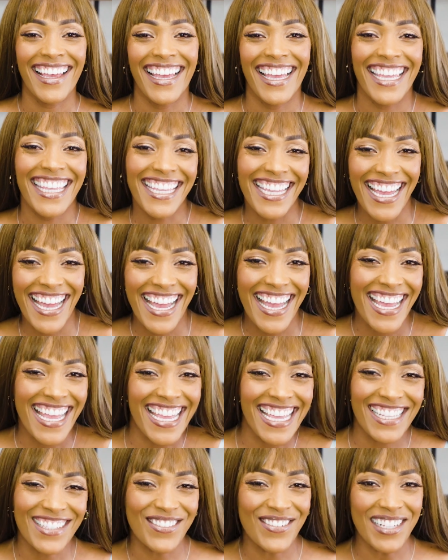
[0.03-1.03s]
Hey
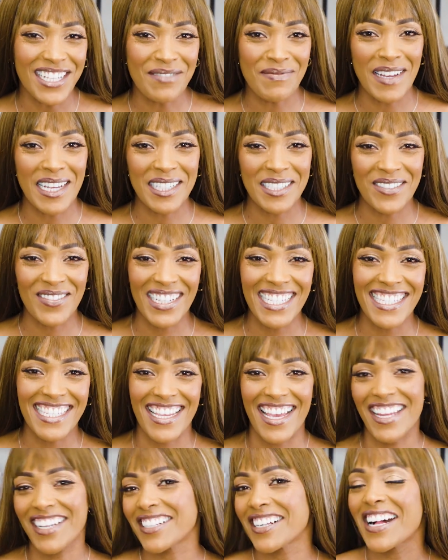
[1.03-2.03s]
guys, welcome back to my
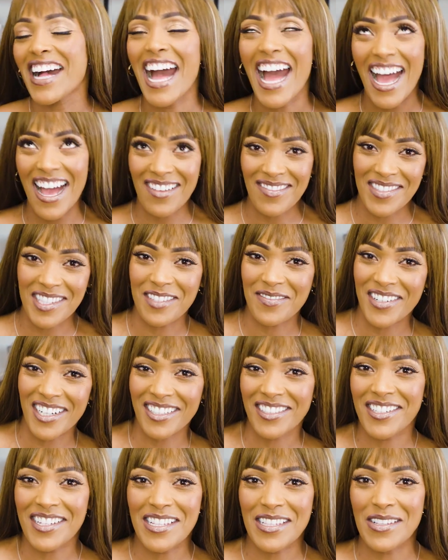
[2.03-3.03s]
channel. I'm
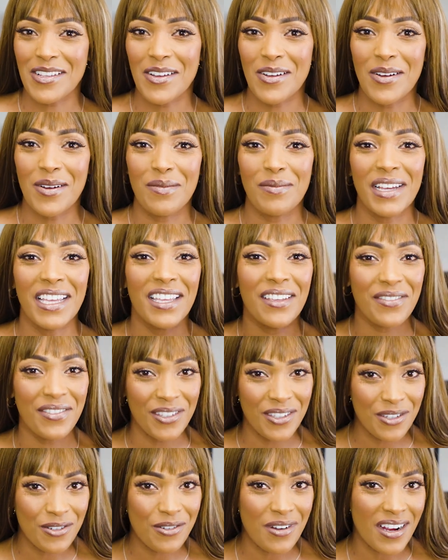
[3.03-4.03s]
Semret Russom. If
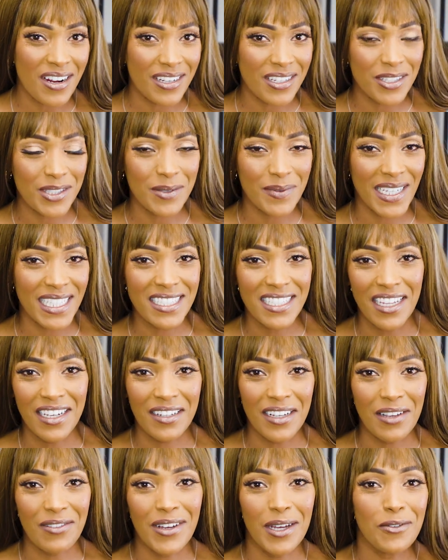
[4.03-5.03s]
you are new to my
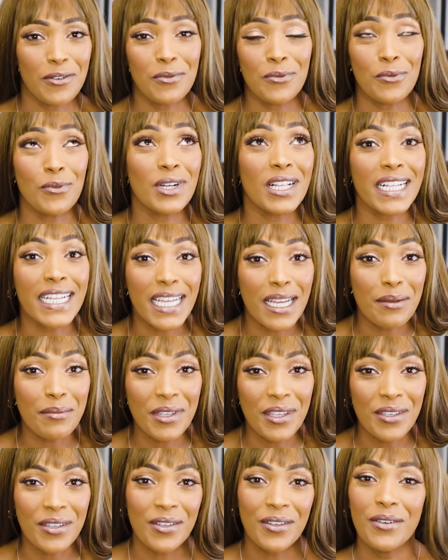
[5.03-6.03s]
channel, I welcome
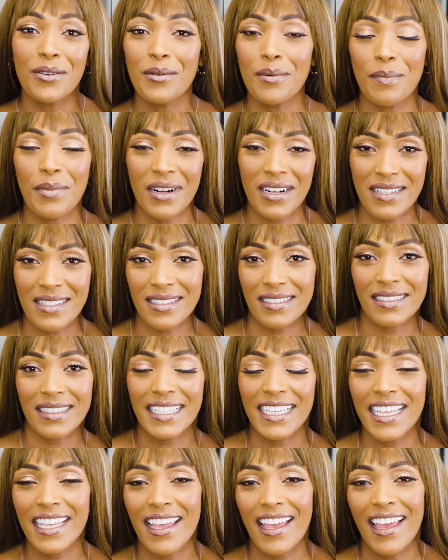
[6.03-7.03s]
you
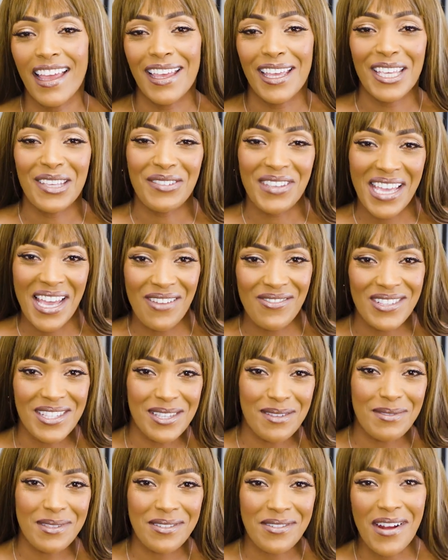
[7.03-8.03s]
personally. If you haven't
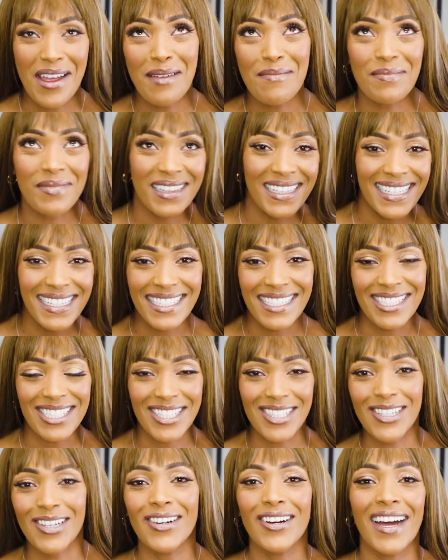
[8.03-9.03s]
subscribed, please do
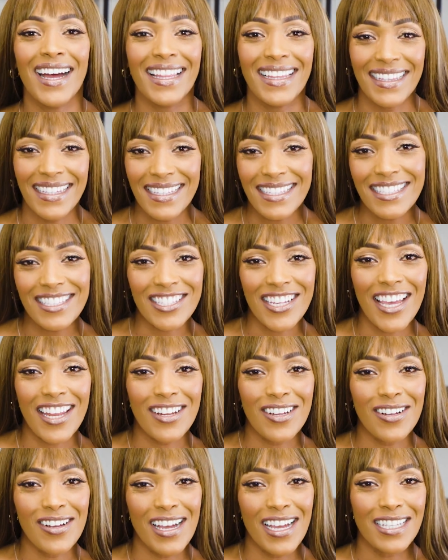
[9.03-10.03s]
so. On this
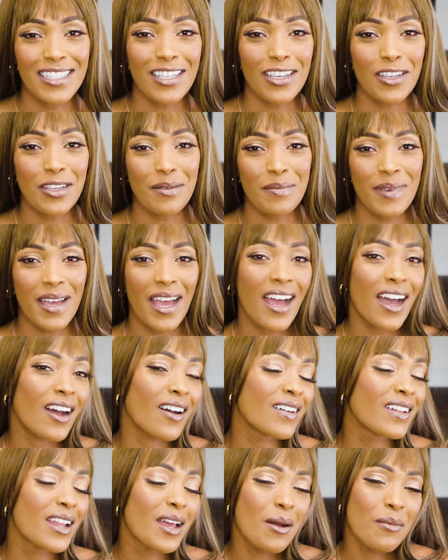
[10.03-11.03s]
channel, I talk
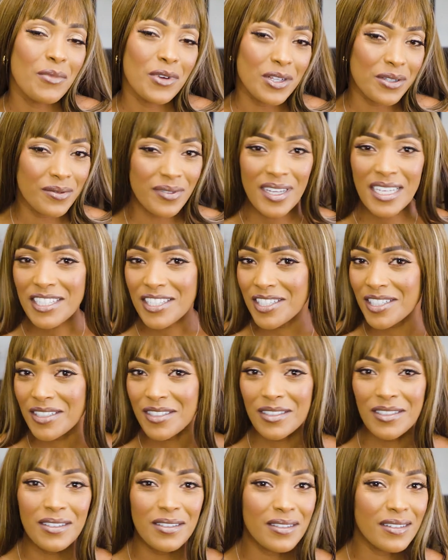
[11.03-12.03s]
about
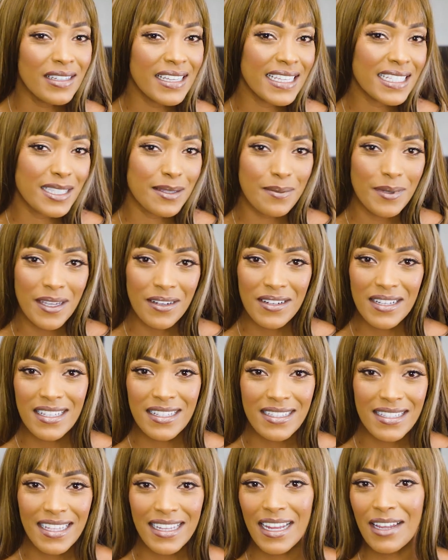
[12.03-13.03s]
motivational
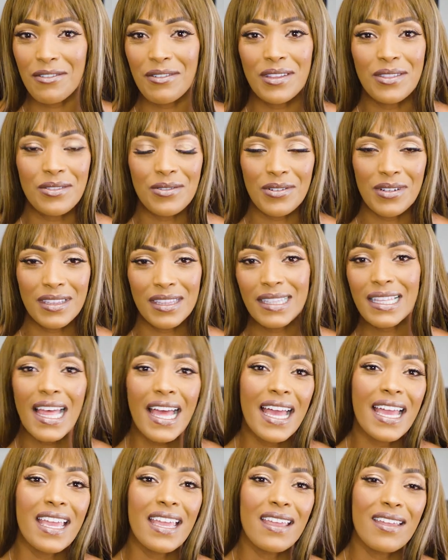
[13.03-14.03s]
experience that I went through in
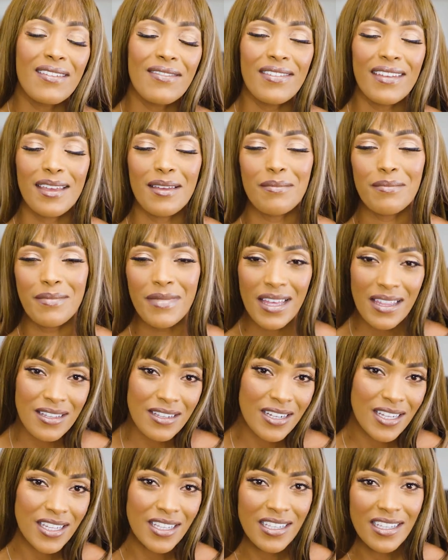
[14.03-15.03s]
life and
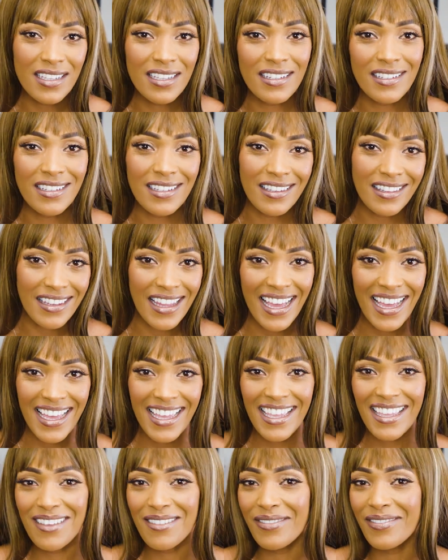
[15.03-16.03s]
motherhood,
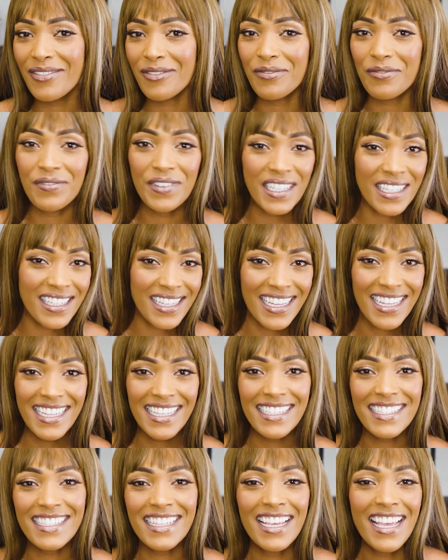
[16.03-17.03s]
life,
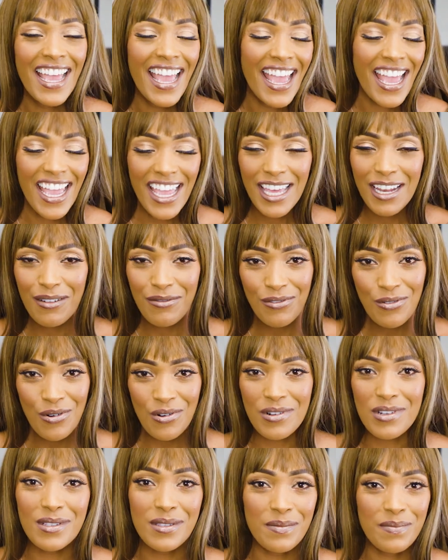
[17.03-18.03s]
fitness, and of
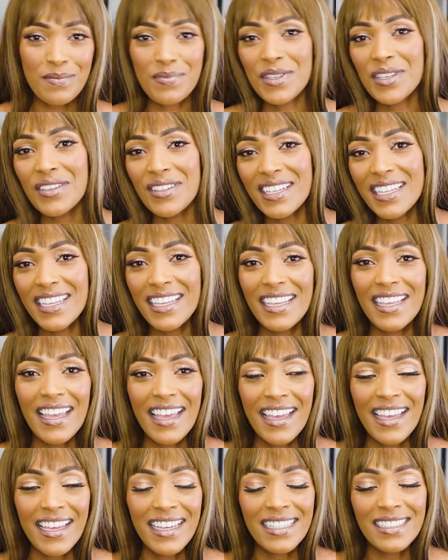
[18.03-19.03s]
course, beauty.
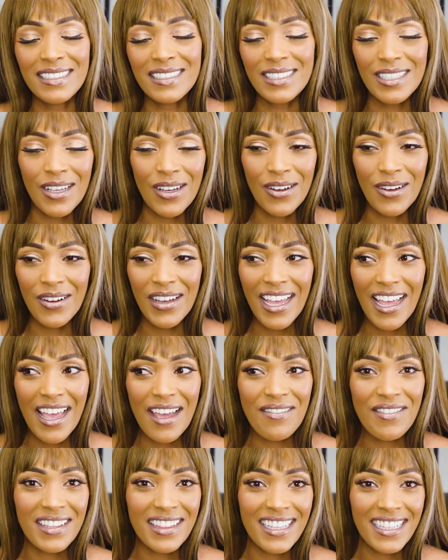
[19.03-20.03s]
And so,
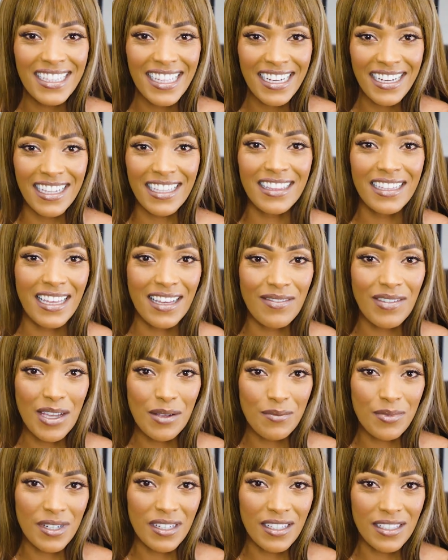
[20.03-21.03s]
everything that I love,
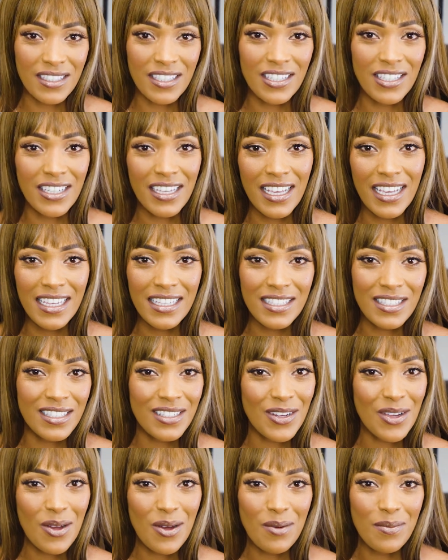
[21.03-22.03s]
I bring it to you guys
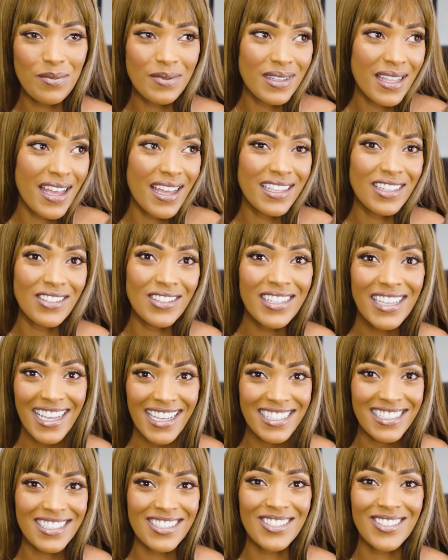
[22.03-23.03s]
and hope that you
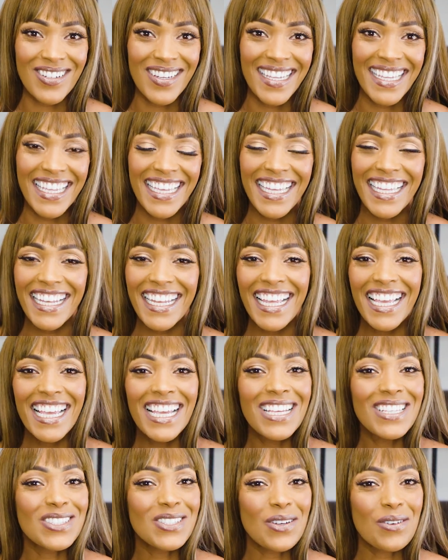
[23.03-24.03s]
guys enjoy it.
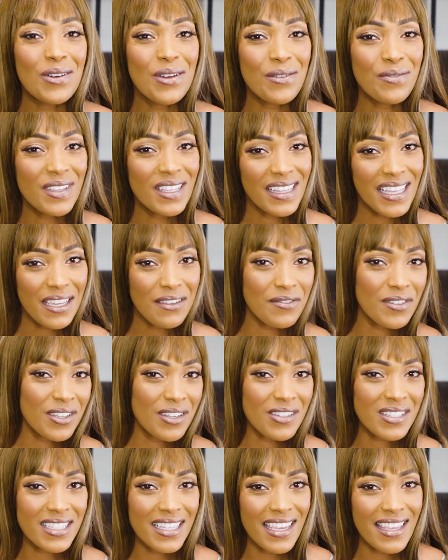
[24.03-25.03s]
So, if you like
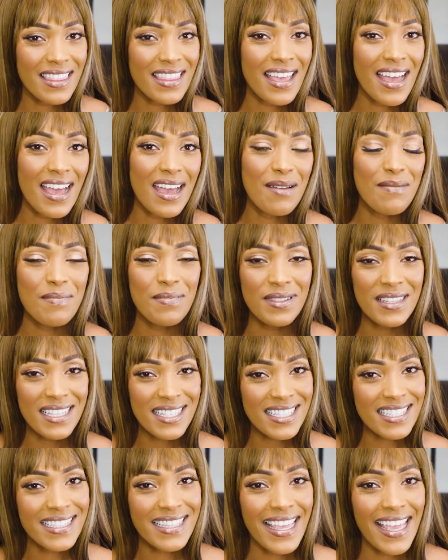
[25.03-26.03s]
videos like that,
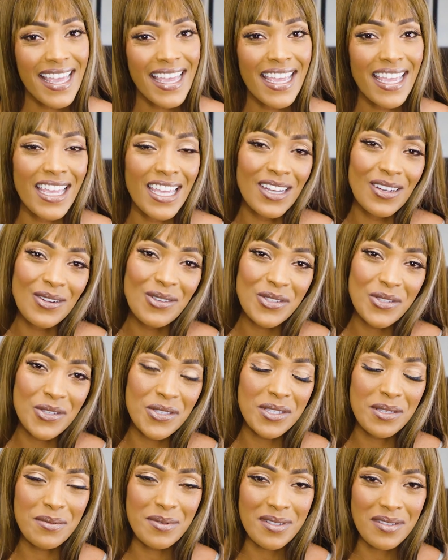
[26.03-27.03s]
please stay and
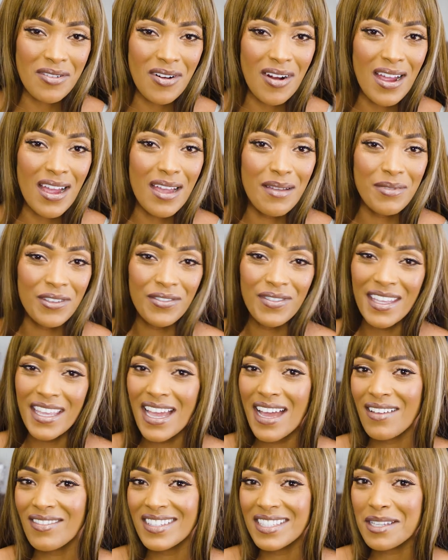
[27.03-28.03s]
also subscribe if you
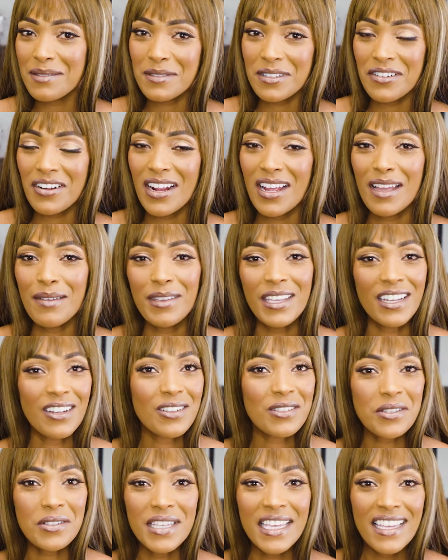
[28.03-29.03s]
haven't subscribed, and
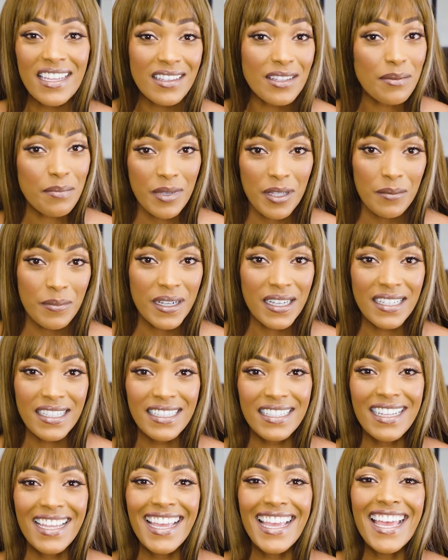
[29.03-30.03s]
also hit the bell
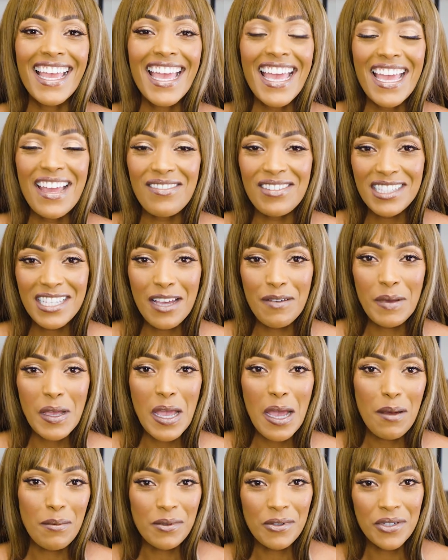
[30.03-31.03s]
button. Every time I
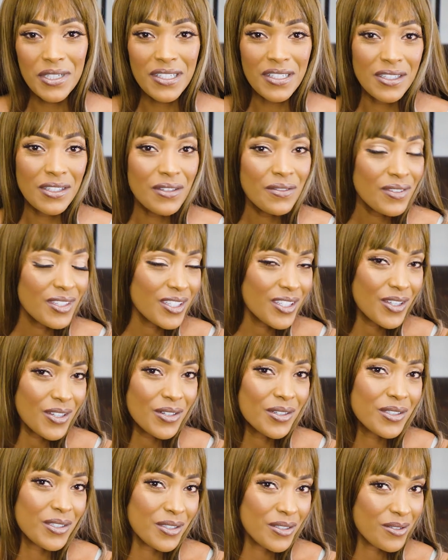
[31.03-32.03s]
upload a new video,
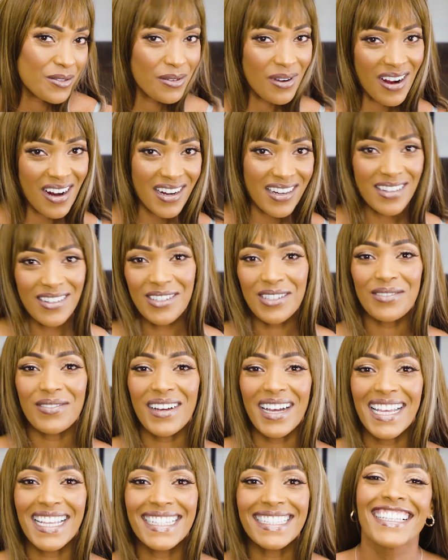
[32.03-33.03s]
you are
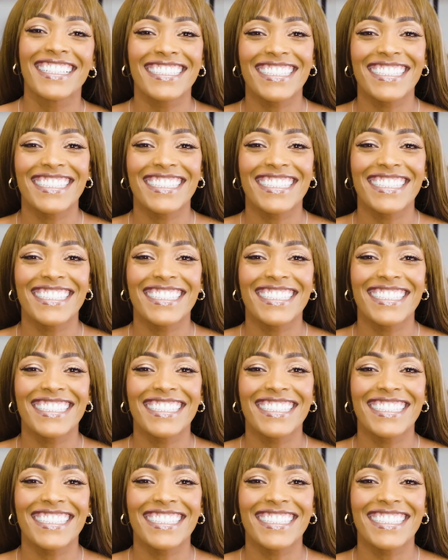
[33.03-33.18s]
notified.